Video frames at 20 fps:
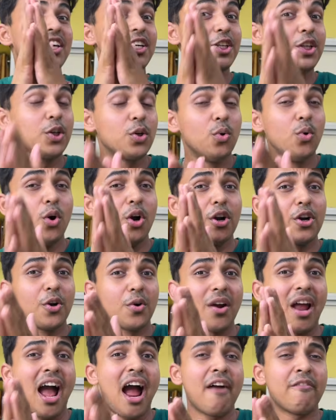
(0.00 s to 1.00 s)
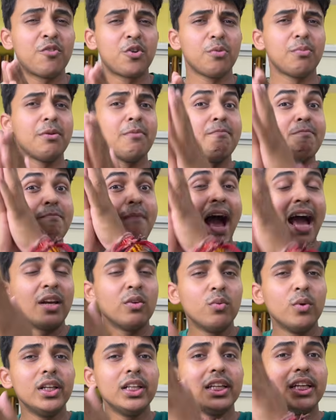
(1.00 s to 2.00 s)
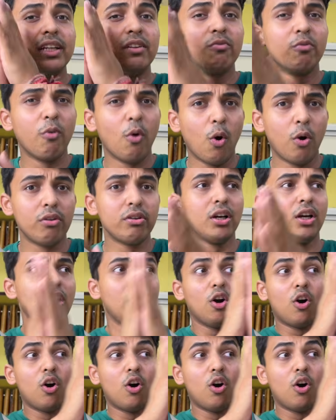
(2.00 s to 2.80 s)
you don't have to be manually involved,